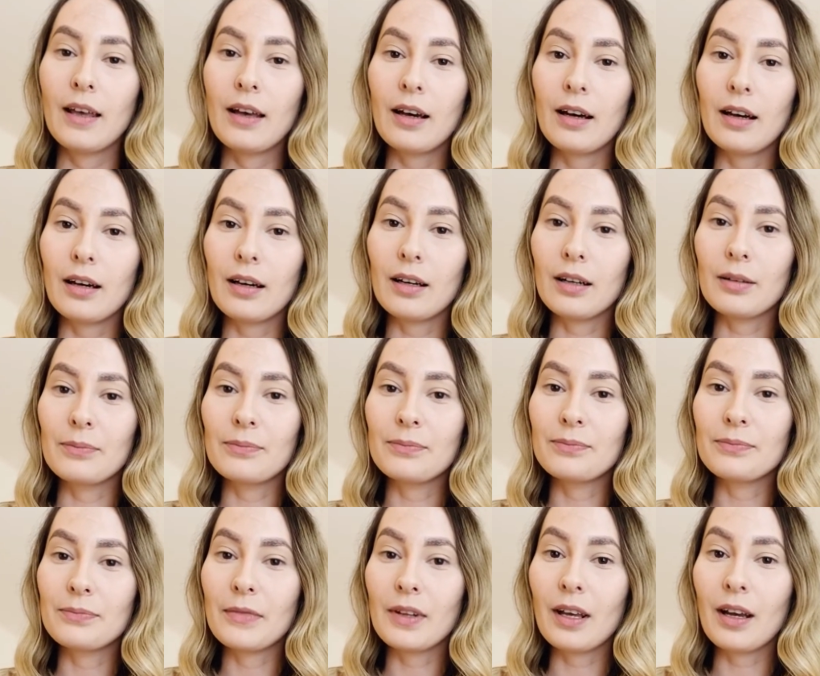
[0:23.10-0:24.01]

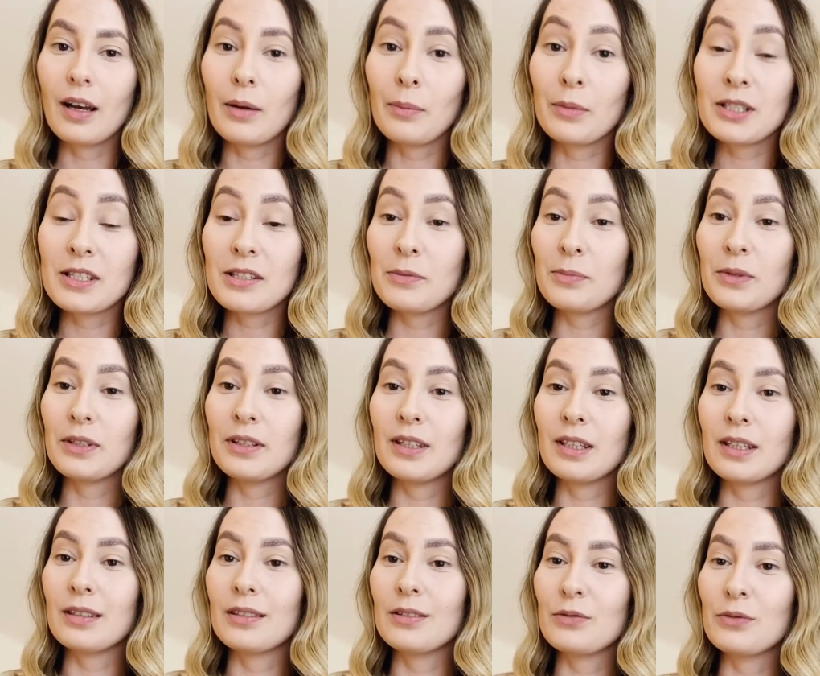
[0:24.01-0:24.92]
I must admit
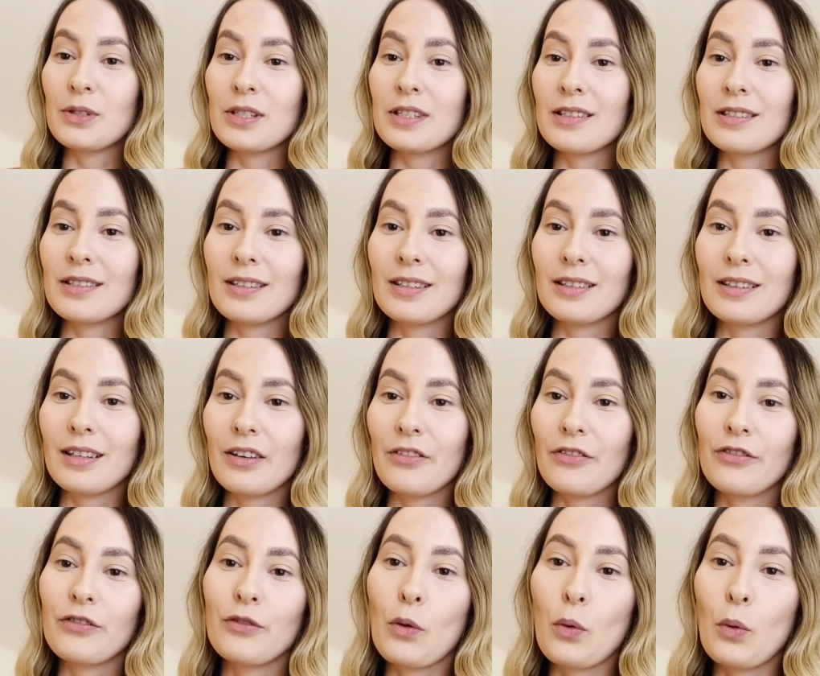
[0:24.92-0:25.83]
that the reason that
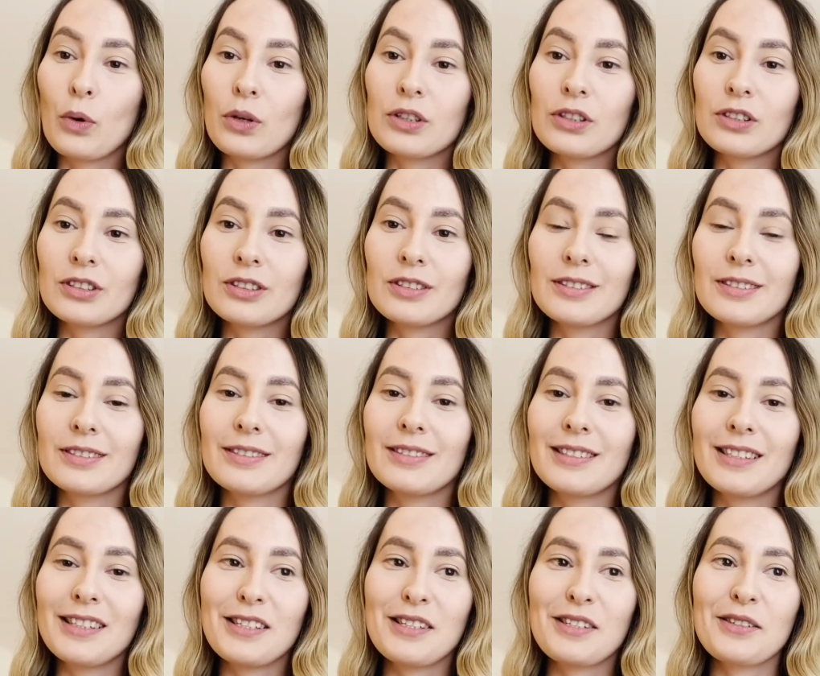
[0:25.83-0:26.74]
I've ordered
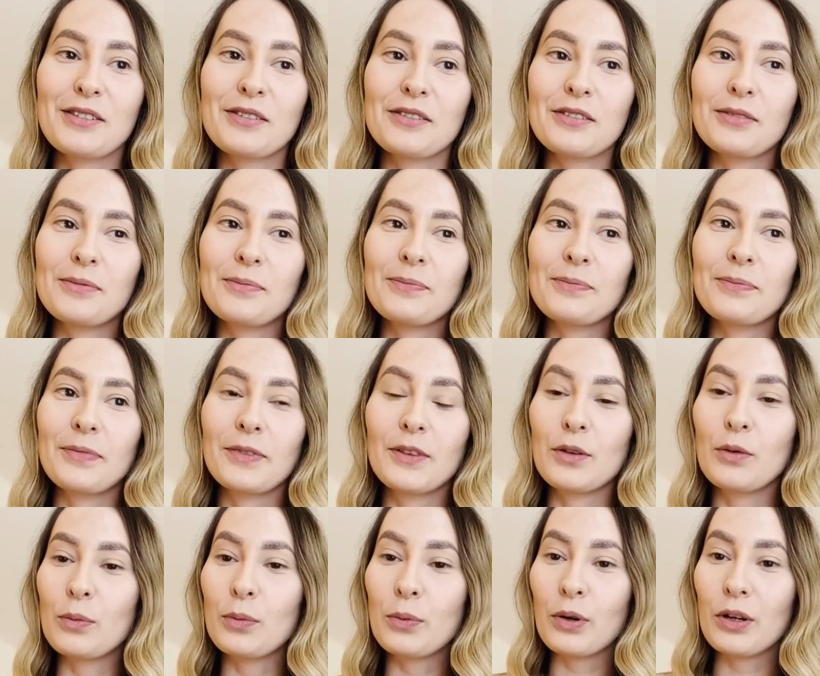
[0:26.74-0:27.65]
these
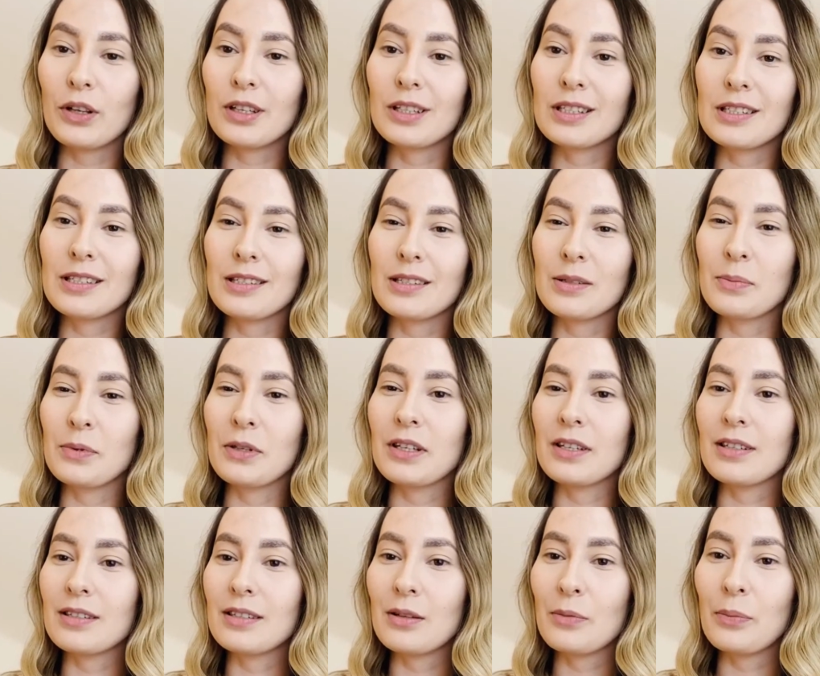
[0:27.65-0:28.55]
new products is
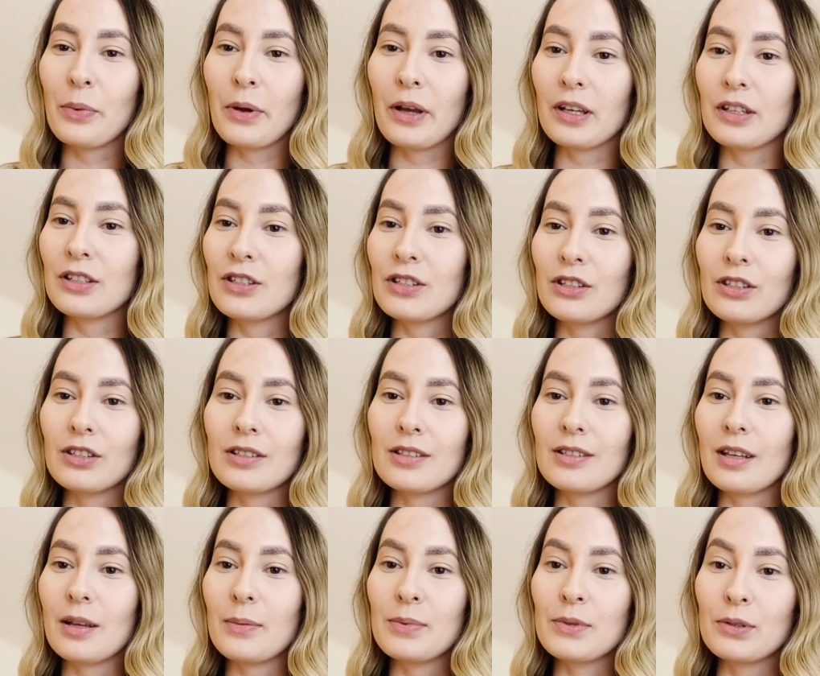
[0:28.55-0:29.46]
because their packaging
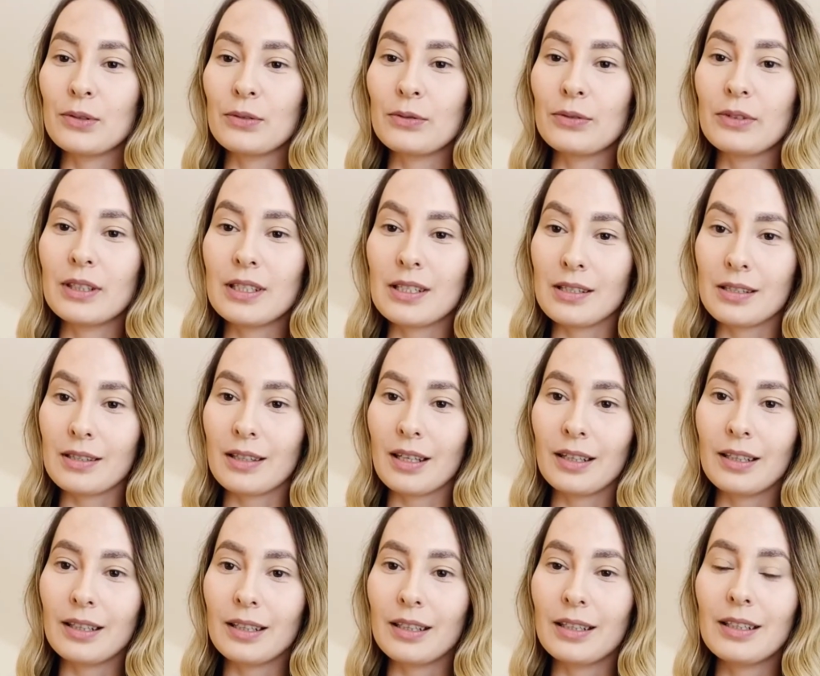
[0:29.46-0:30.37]
is absolutely
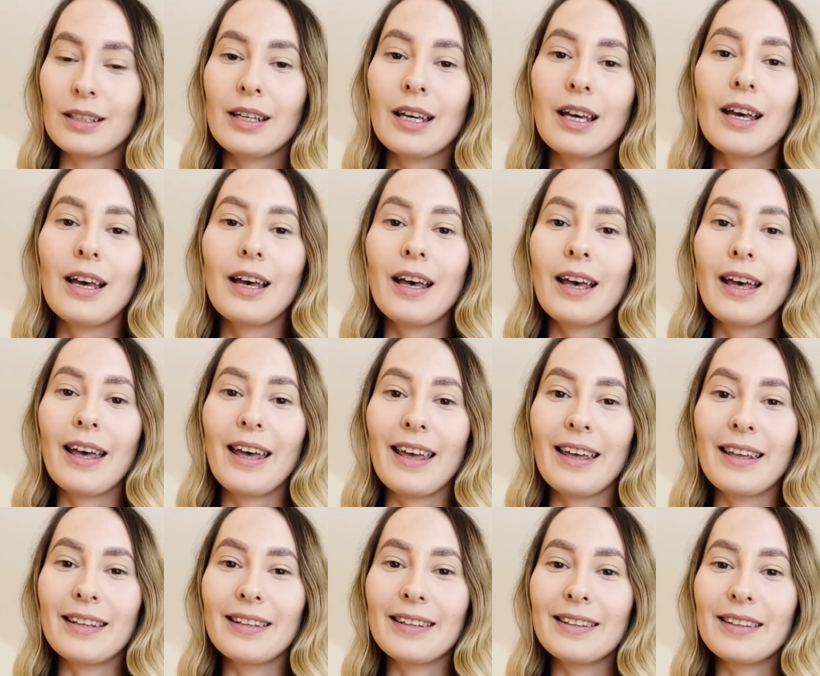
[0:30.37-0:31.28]
stunning,
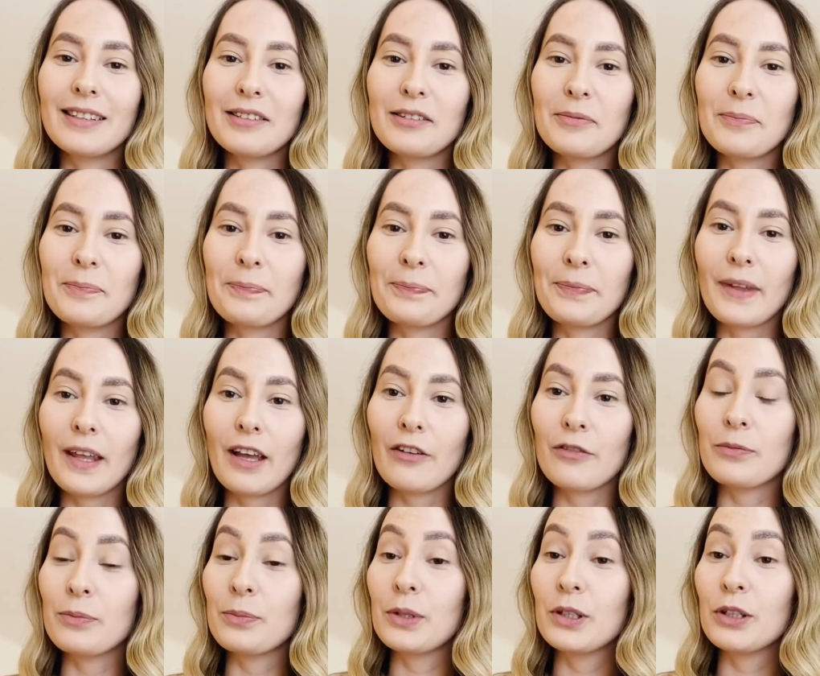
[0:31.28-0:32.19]
and
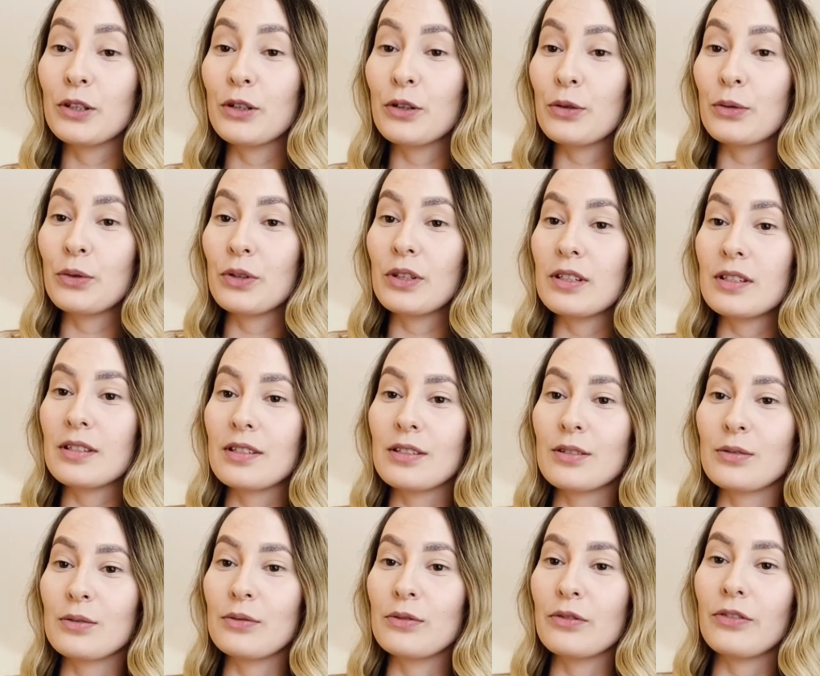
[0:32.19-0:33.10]
I've been curious
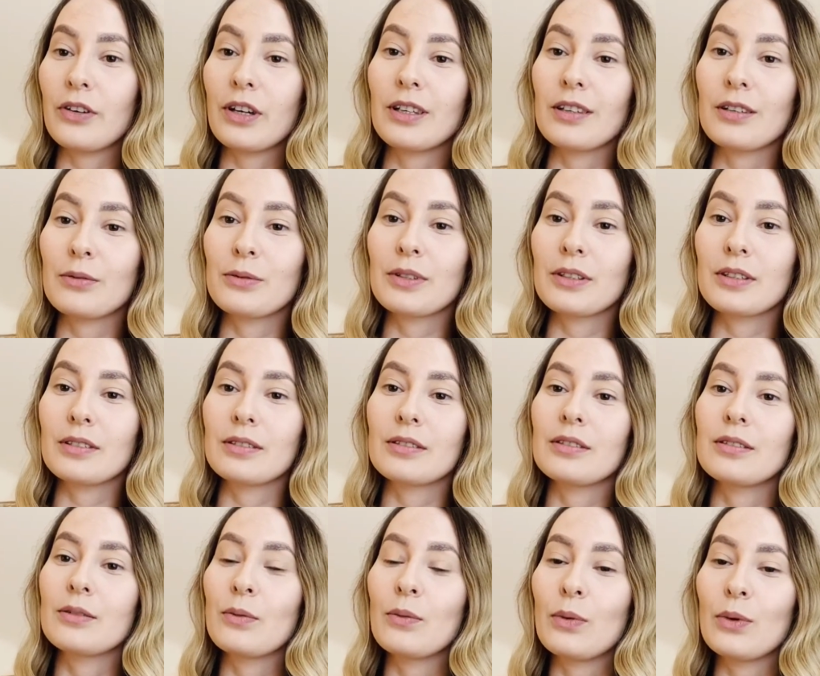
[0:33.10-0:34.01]
to find out
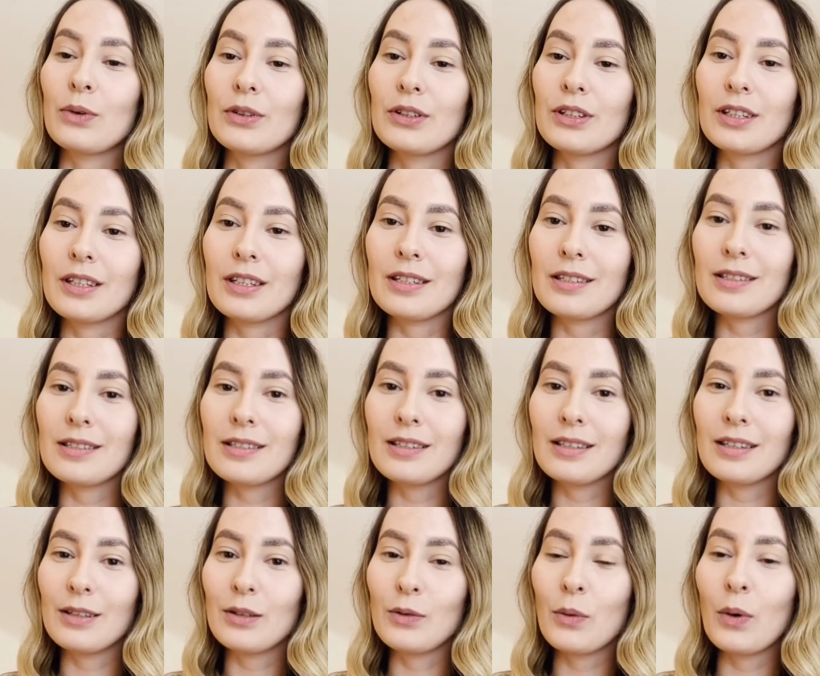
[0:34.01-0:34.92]
what is
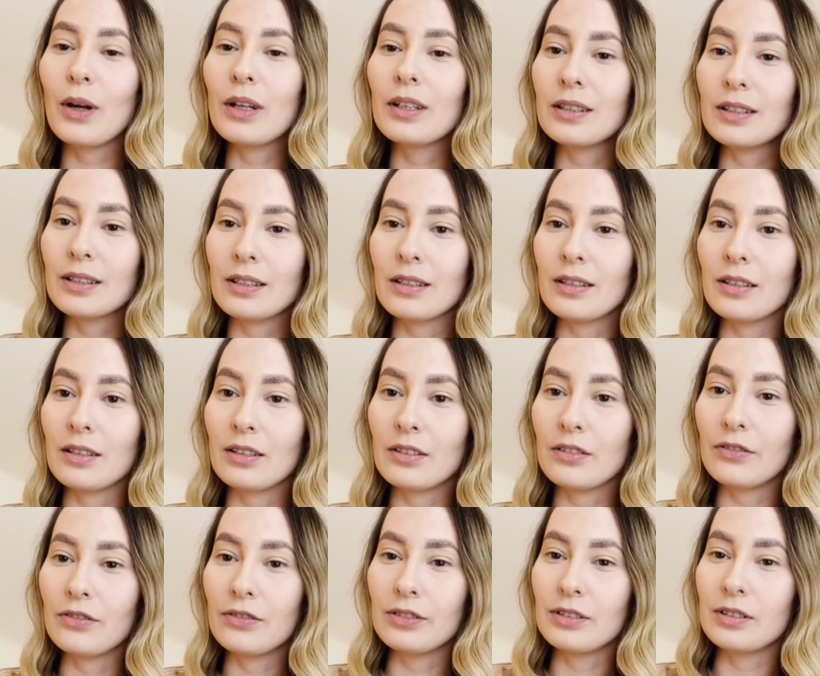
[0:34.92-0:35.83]
the quality
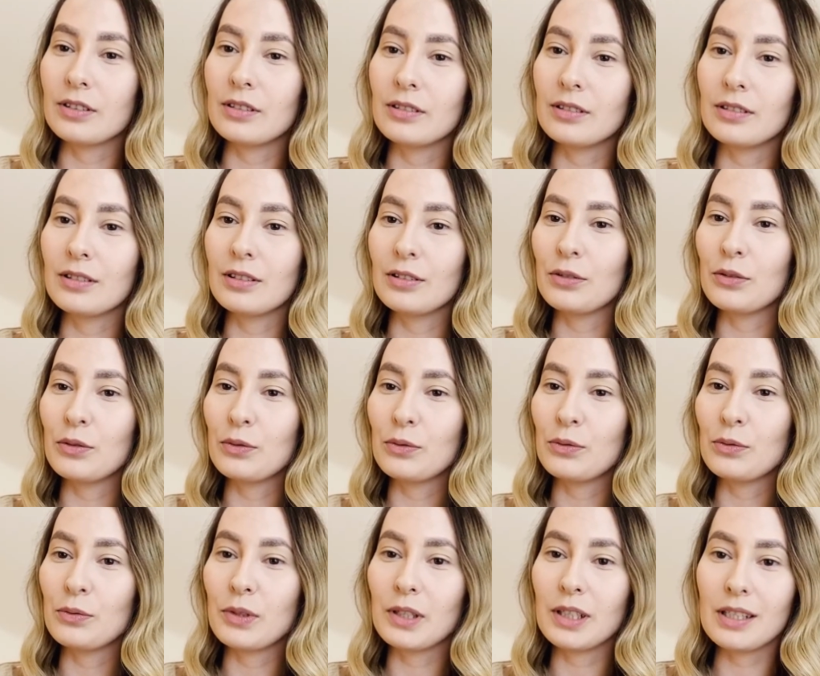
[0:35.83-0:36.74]
of the
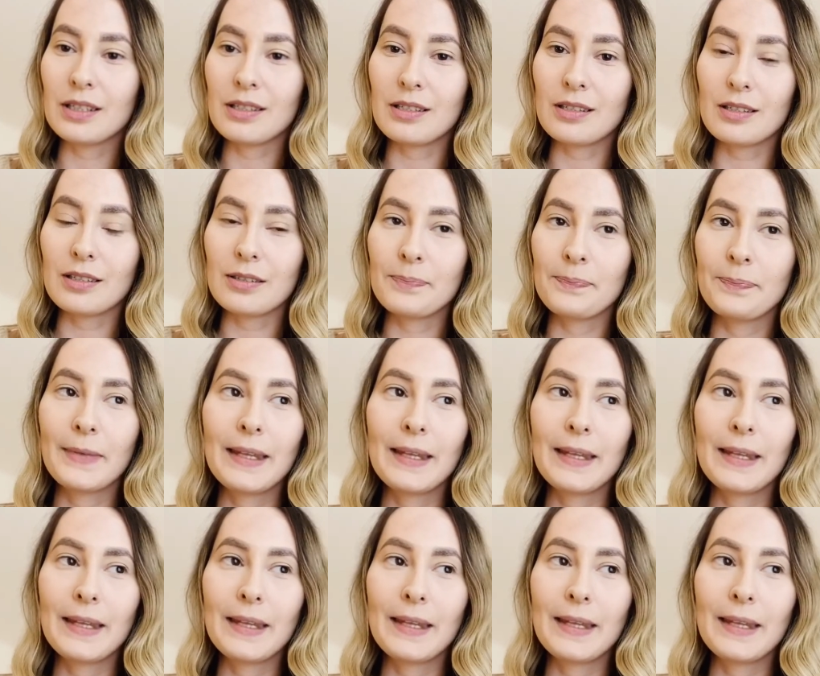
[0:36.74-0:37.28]
new releases.